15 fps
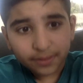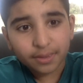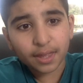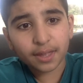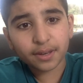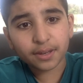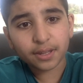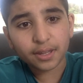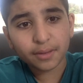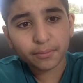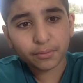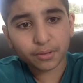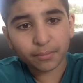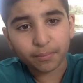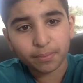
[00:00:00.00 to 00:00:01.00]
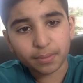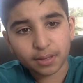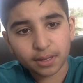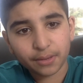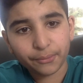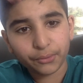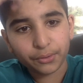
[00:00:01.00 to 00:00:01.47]
then it would
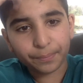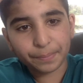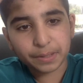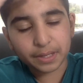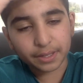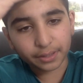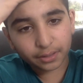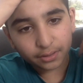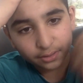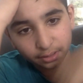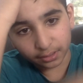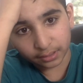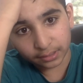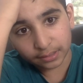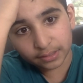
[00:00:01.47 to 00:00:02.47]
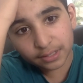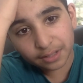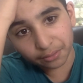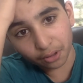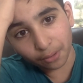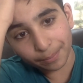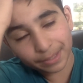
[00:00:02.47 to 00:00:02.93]
be just
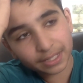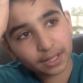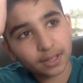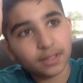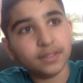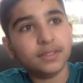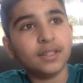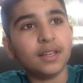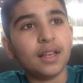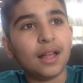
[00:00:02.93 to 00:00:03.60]
0, because